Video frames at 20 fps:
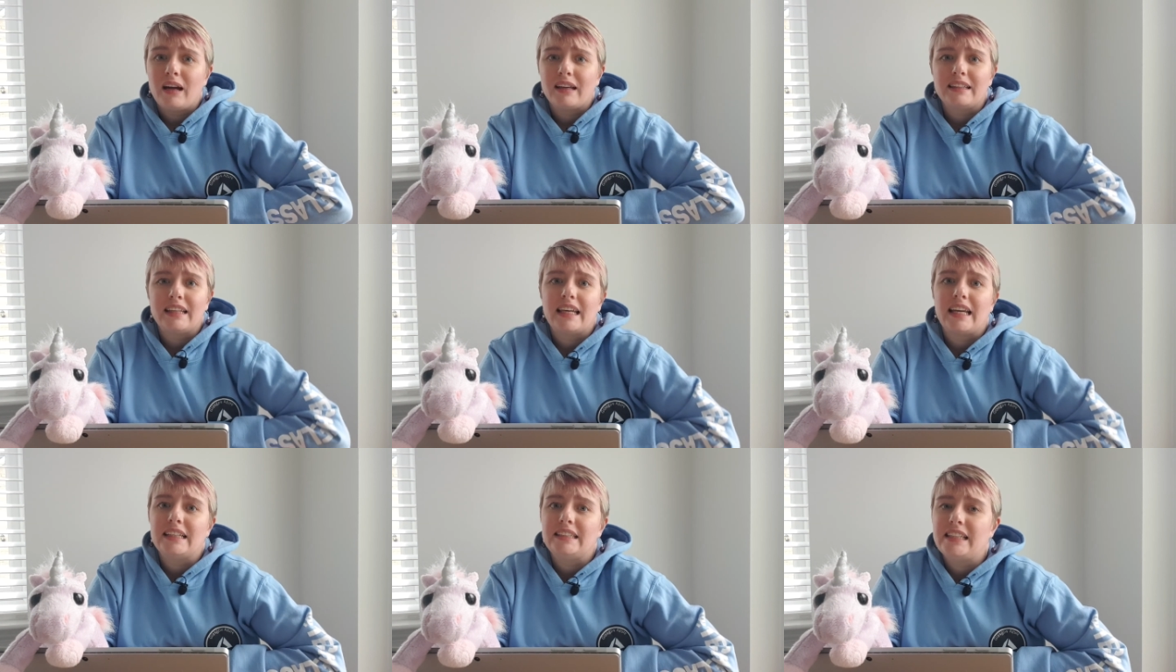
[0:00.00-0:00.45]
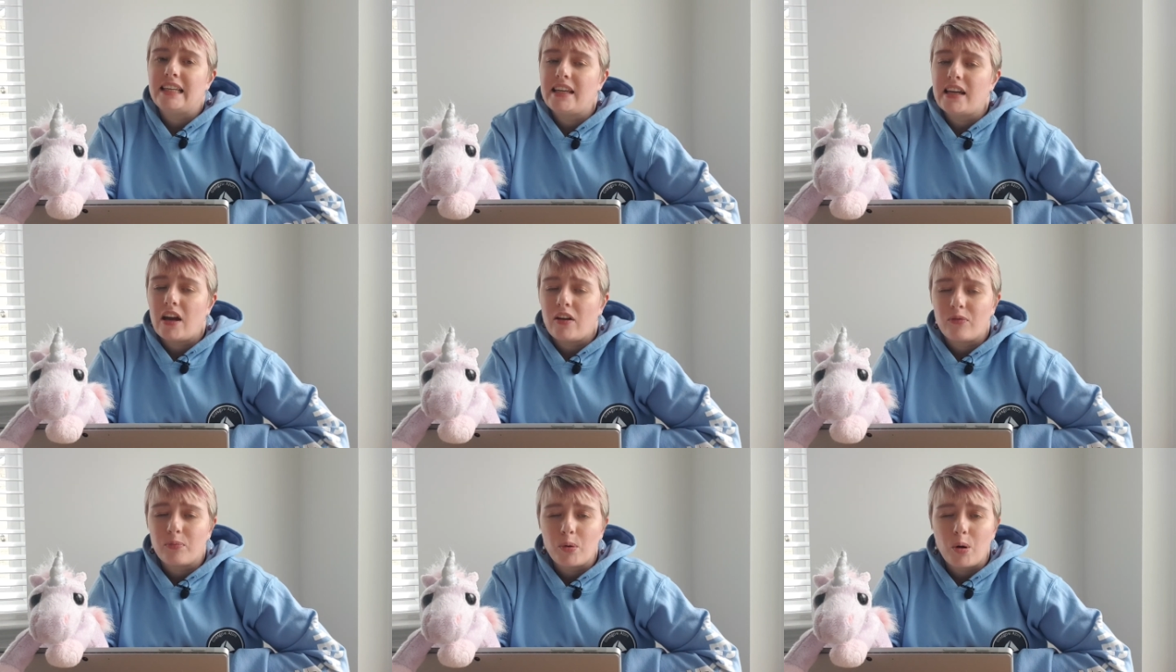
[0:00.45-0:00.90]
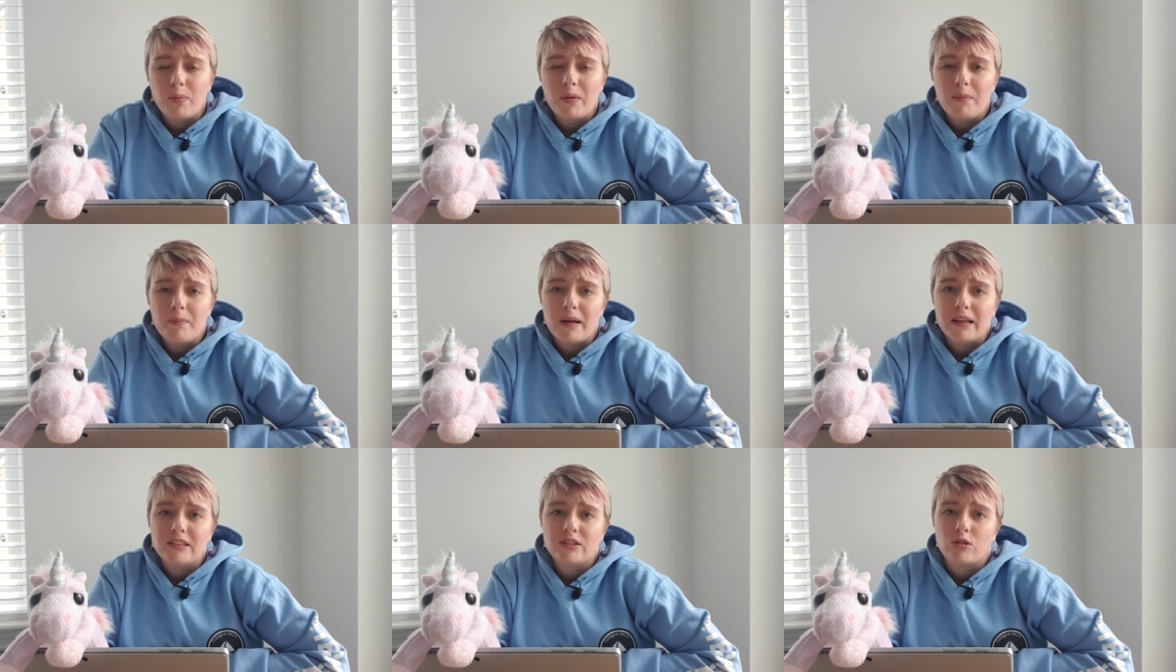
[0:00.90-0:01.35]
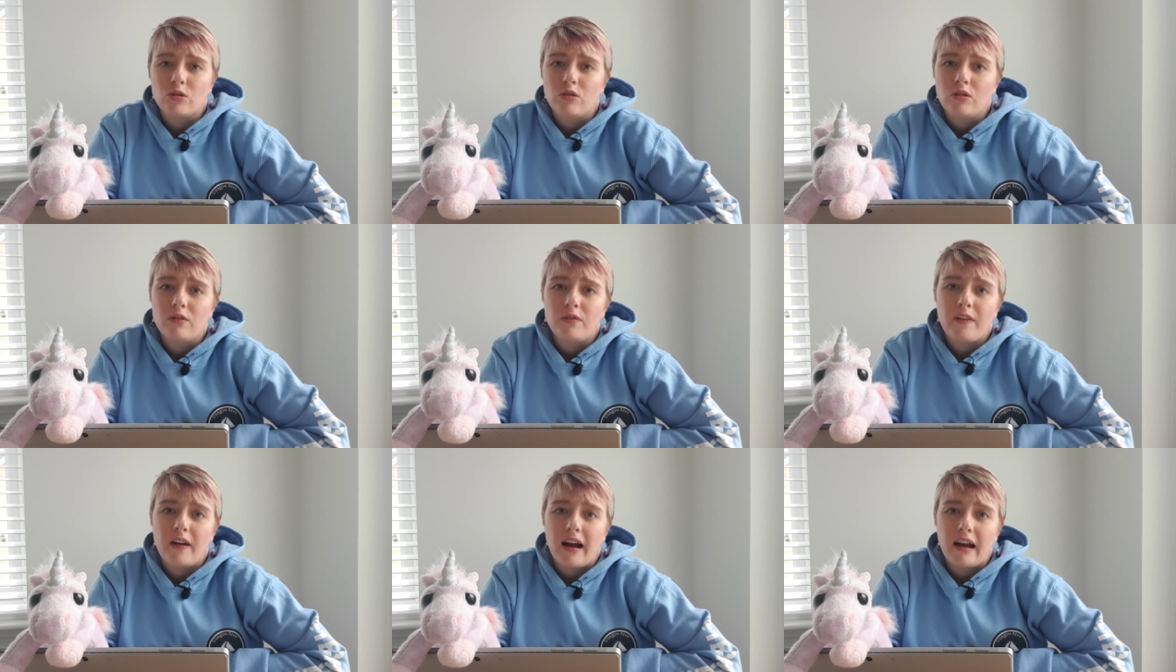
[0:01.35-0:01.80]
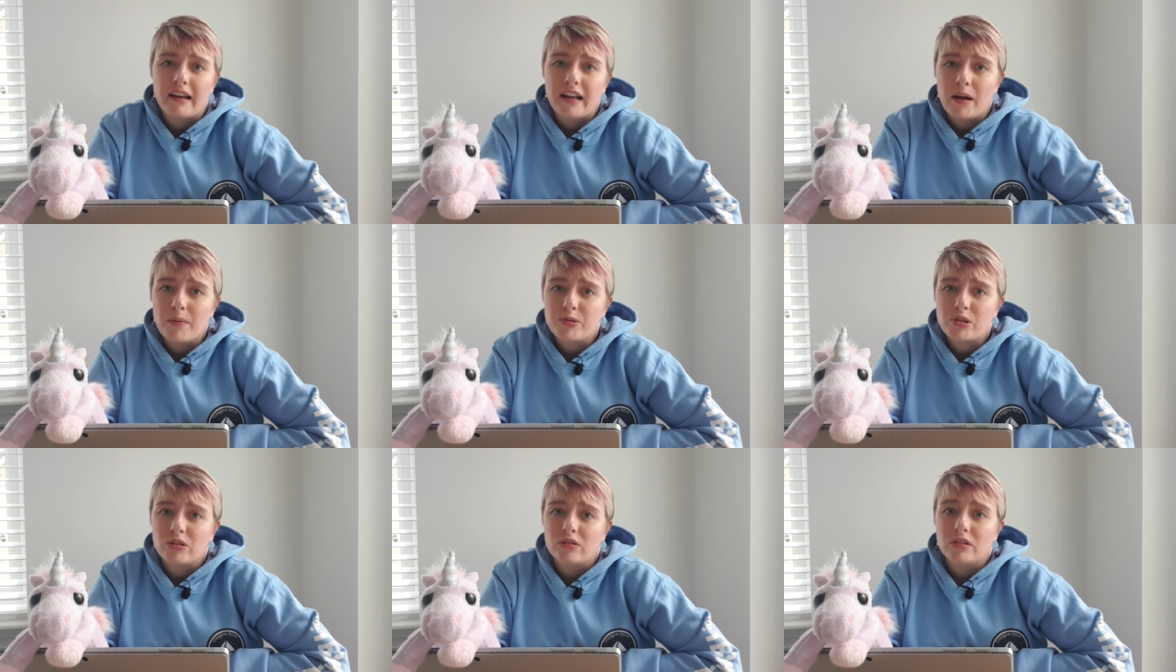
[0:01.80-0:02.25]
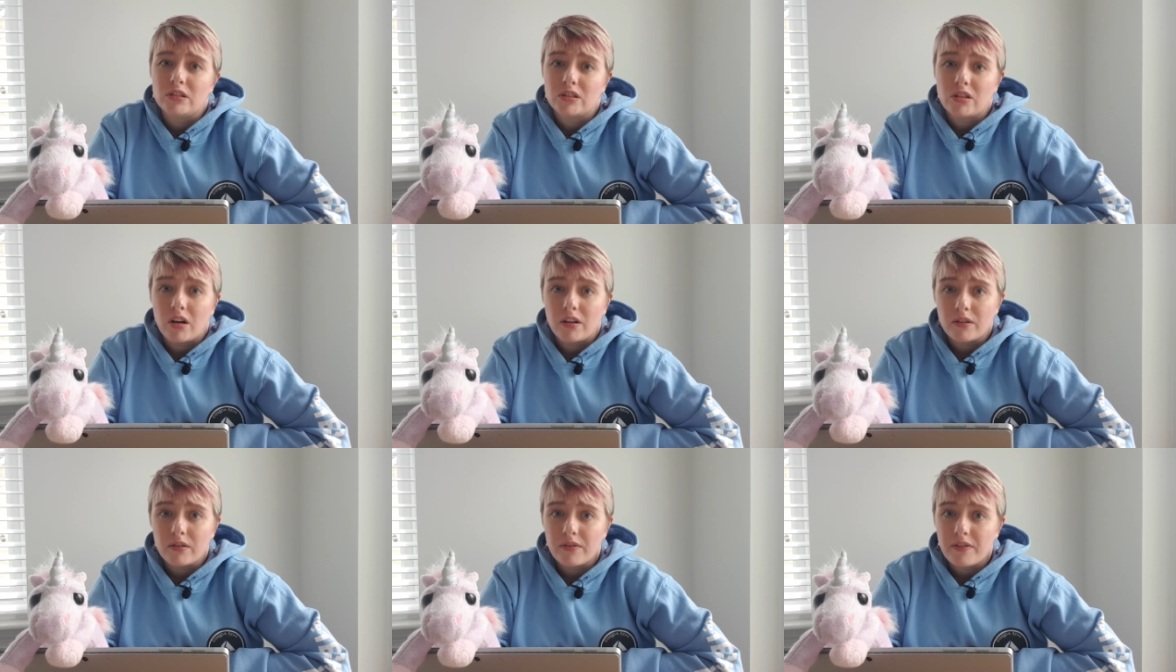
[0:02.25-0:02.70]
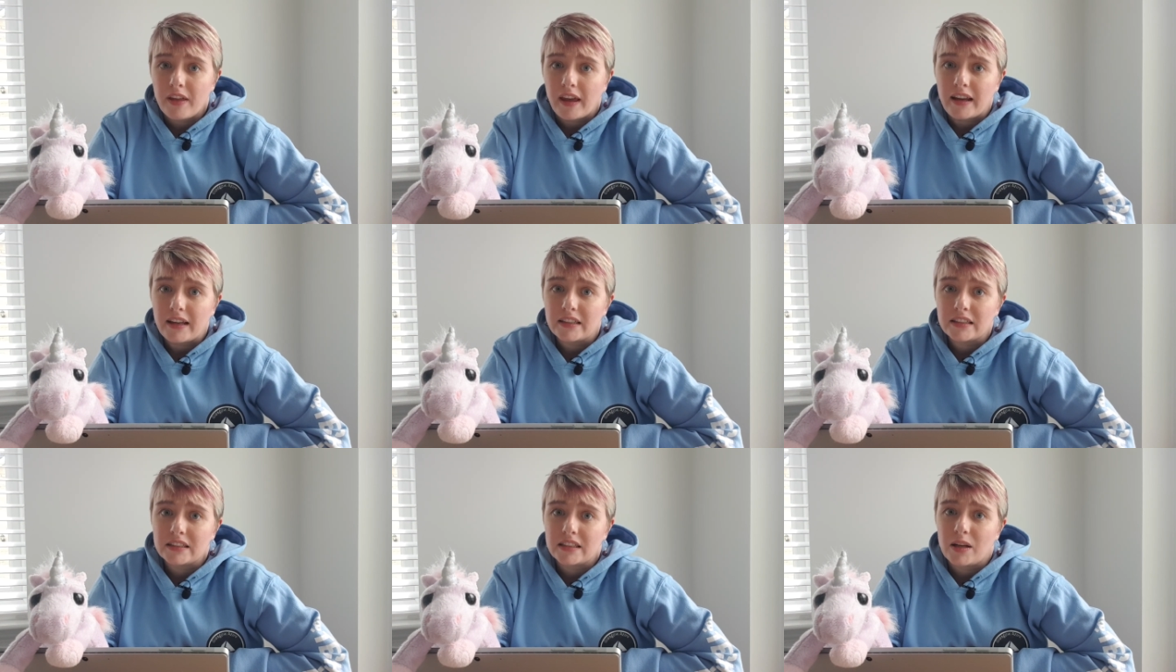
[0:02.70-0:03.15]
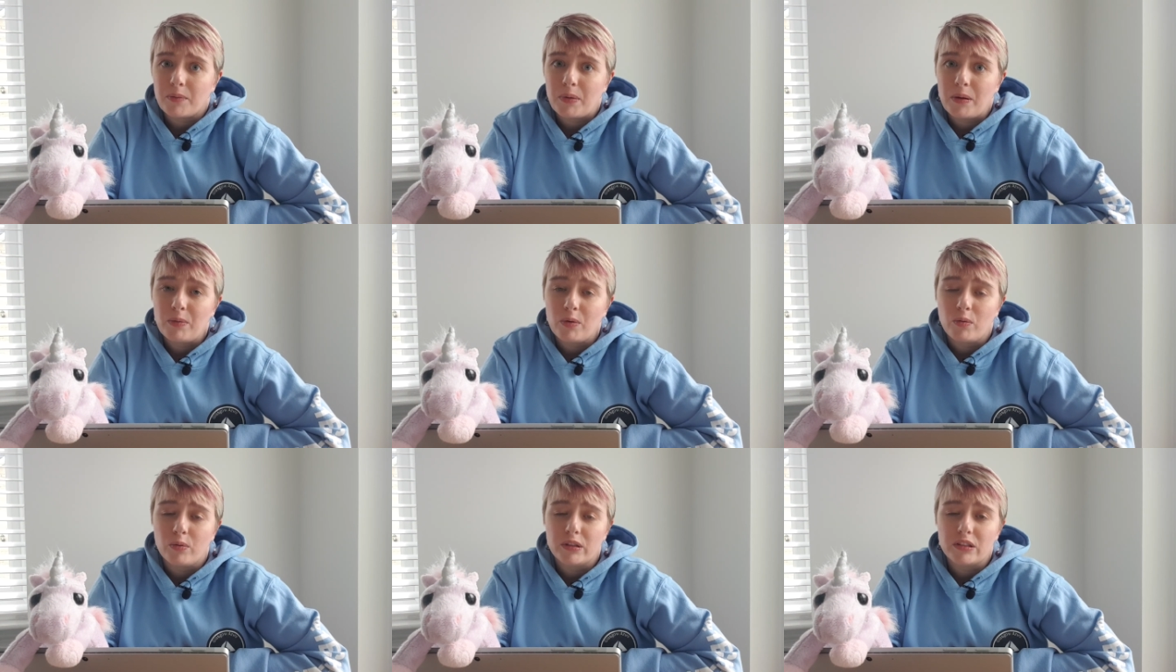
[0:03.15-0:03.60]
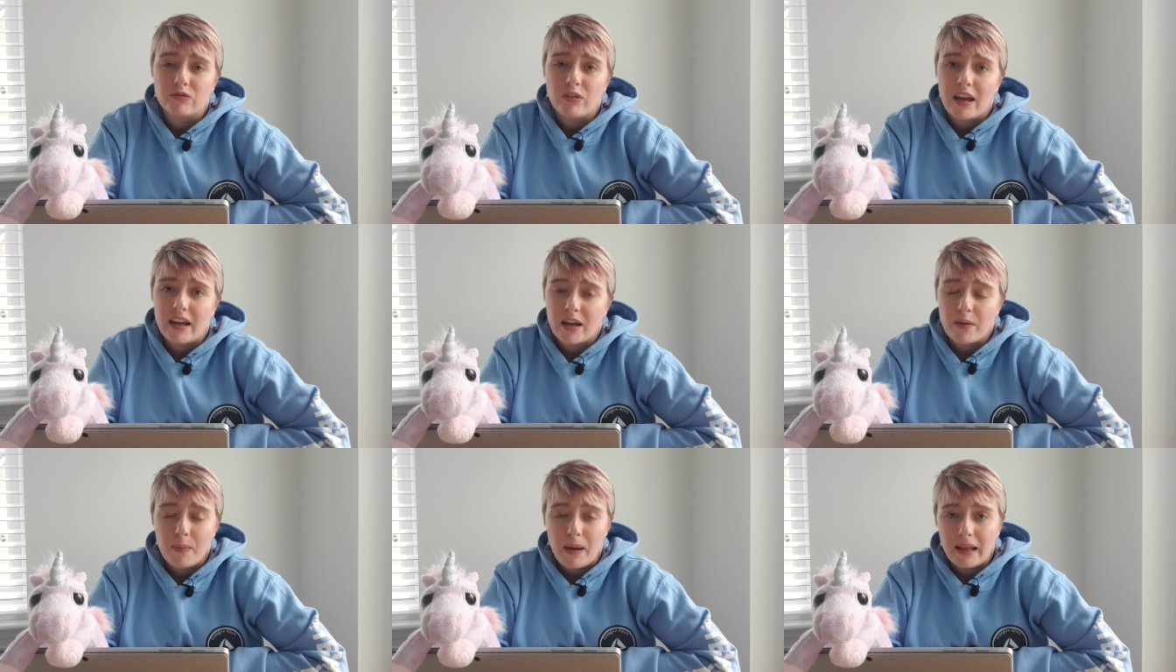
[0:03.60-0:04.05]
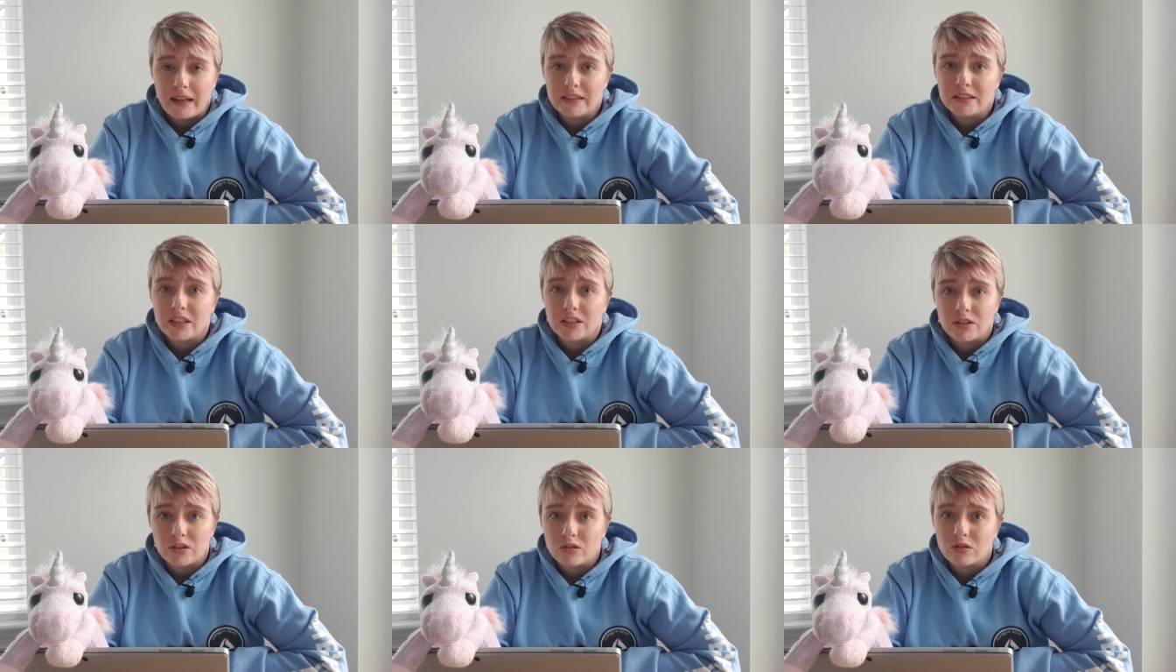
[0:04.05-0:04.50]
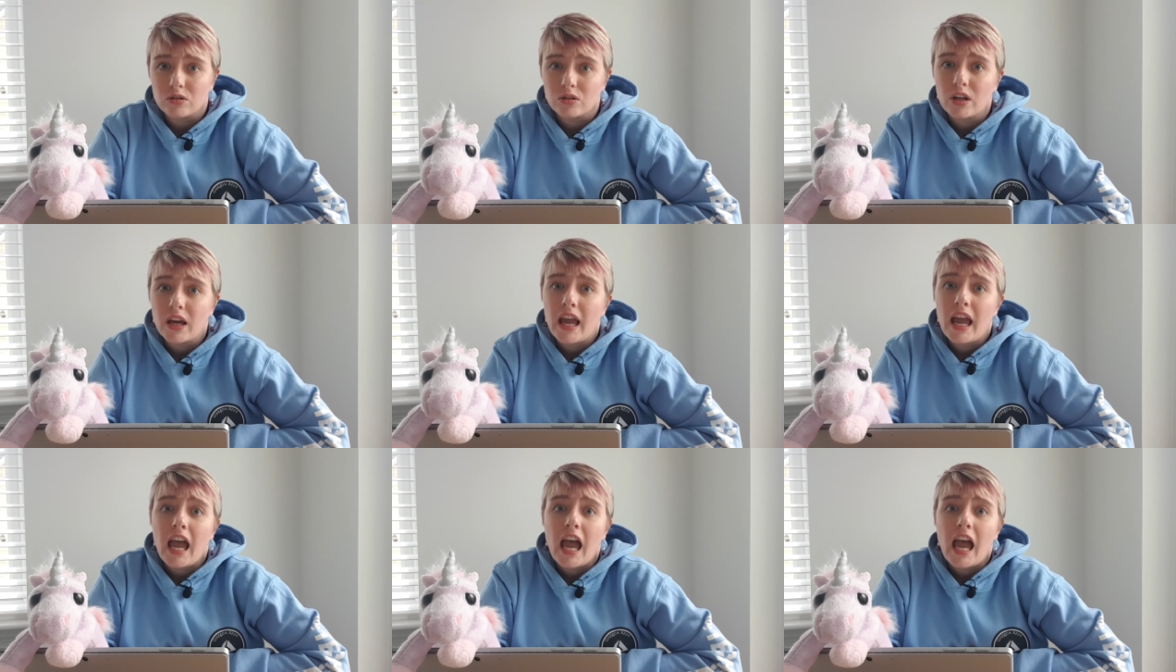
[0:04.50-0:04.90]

and like I say, I've probably missed off an absolute ton of things that people would recommend to do.